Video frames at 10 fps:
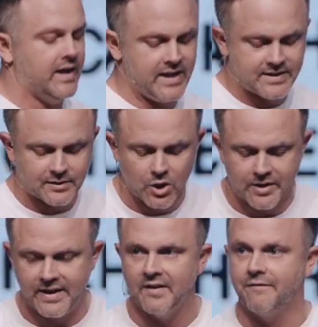he's
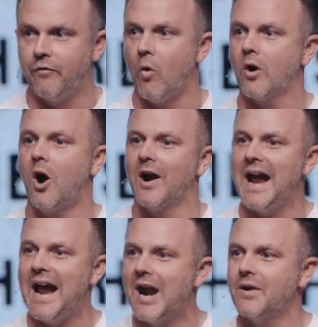looking for are
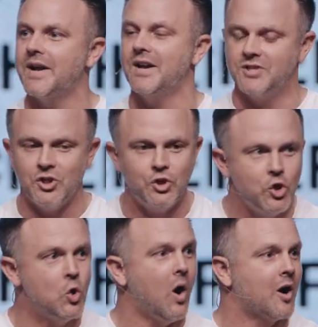areas
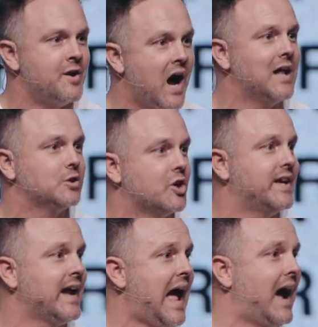you are not
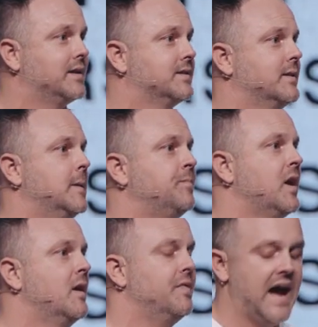looking at.
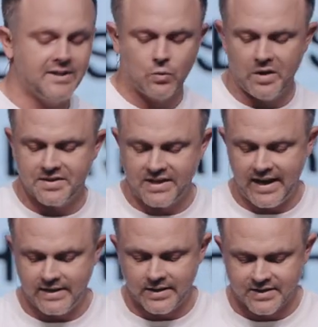That's what
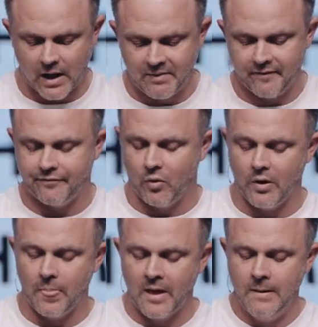Satan is coming
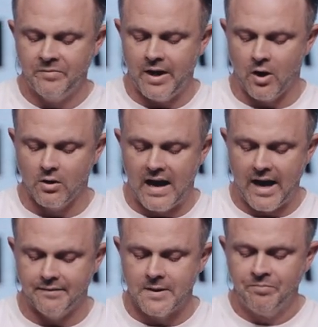for in our
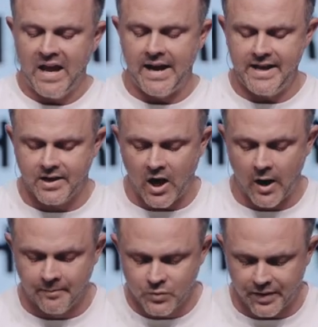lives. And he
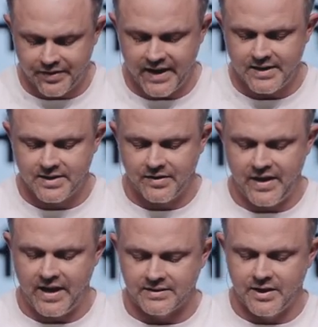comes with these
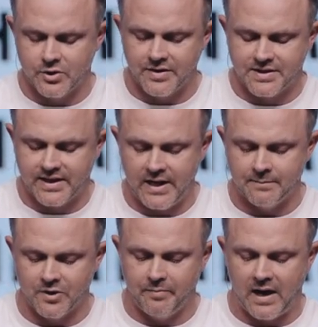things. These are the
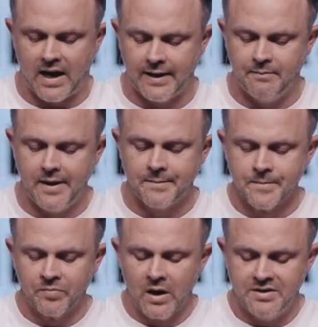schemes. They're behind me
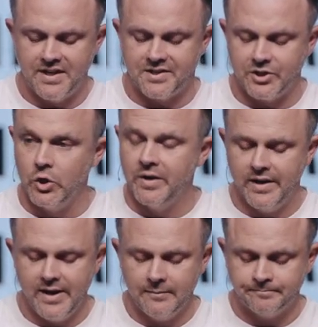
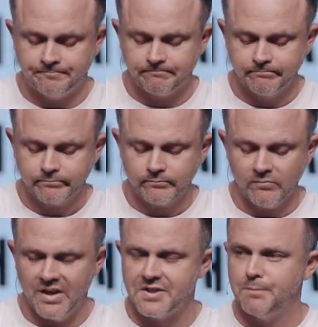disunity,
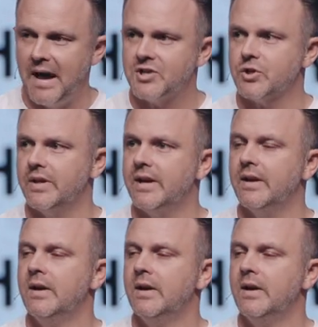especially,